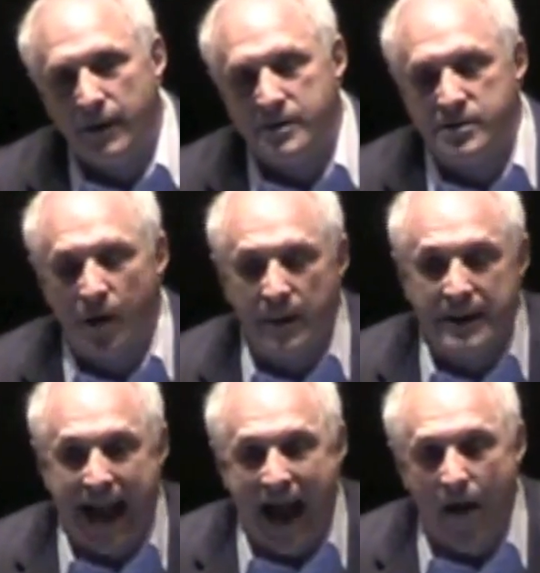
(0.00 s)
It's
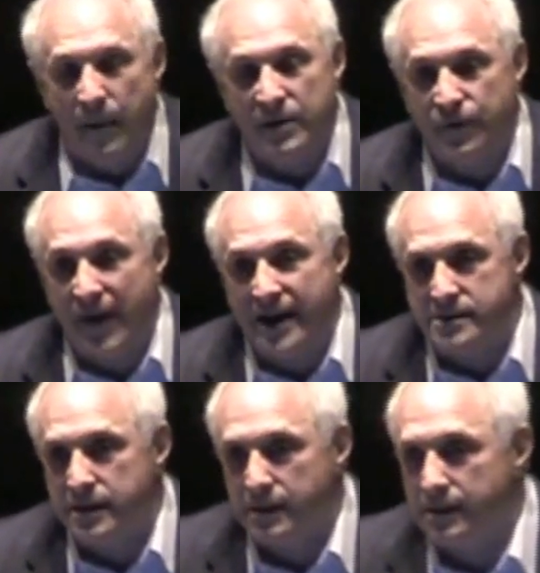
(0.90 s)
dummied down, but it's
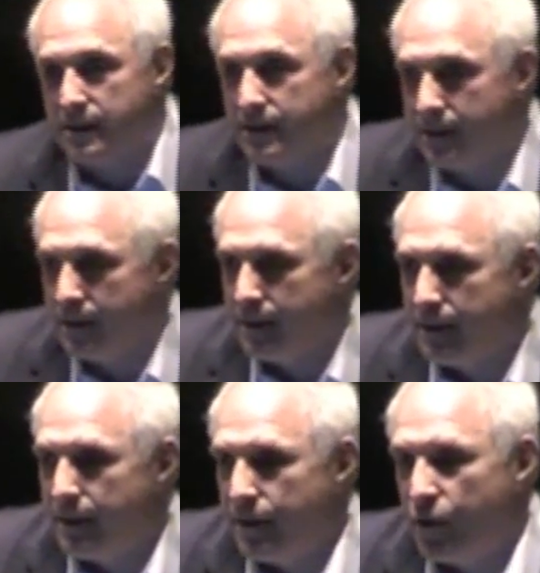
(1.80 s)
fancy.
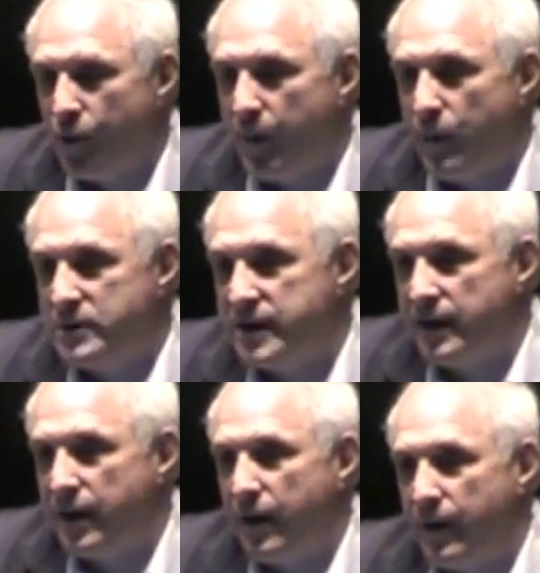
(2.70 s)
Nobody wants to
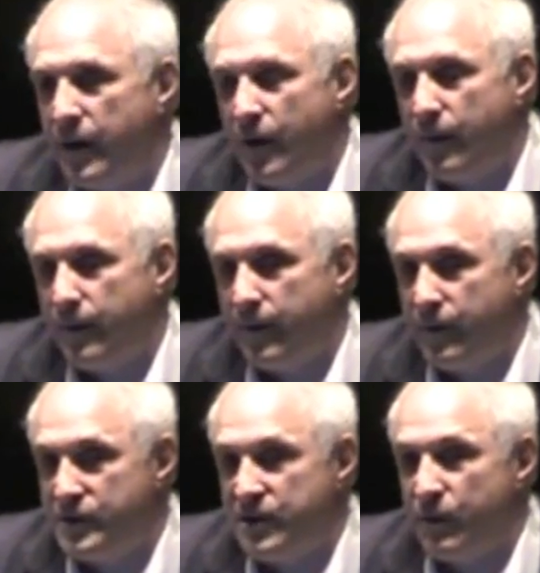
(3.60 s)
take their,
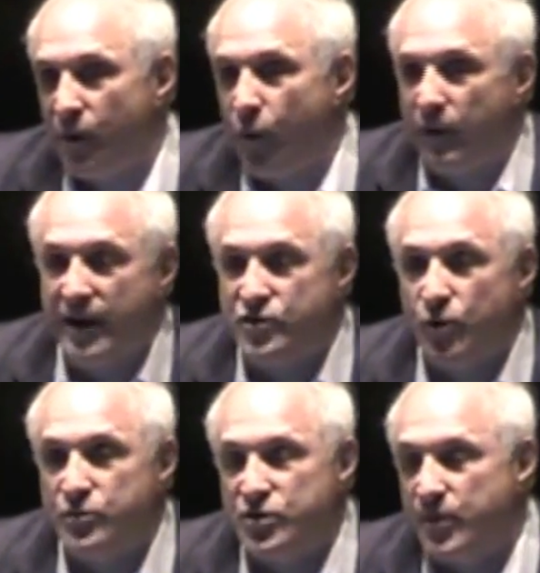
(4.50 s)
you see what old age
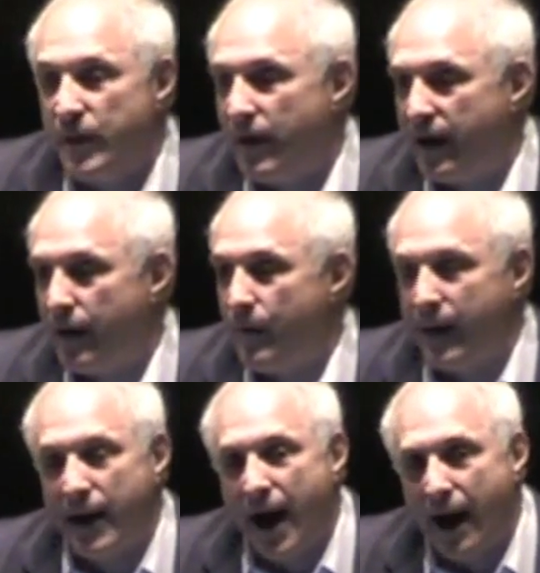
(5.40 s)
homes used to be like, oh my
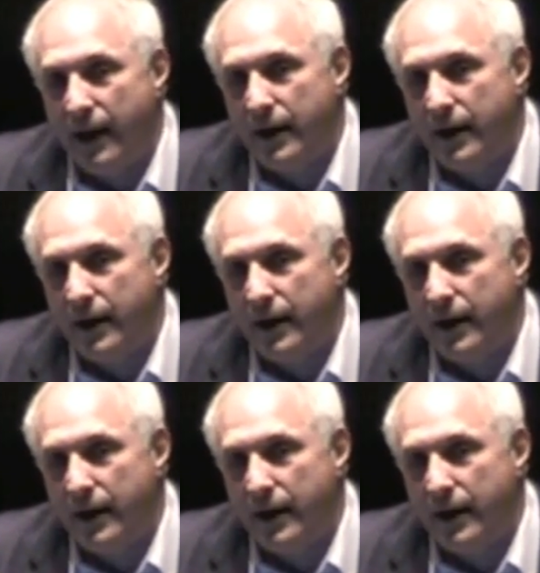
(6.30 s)
God.